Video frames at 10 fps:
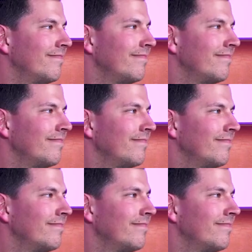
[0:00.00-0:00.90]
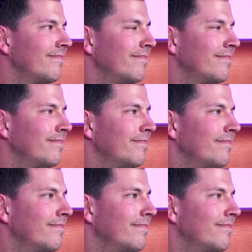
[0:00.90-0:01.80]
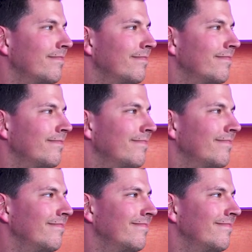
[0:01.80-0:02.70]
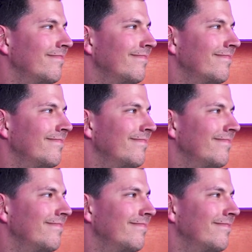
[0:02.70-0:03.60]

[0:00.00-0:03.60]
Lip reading: [no speech]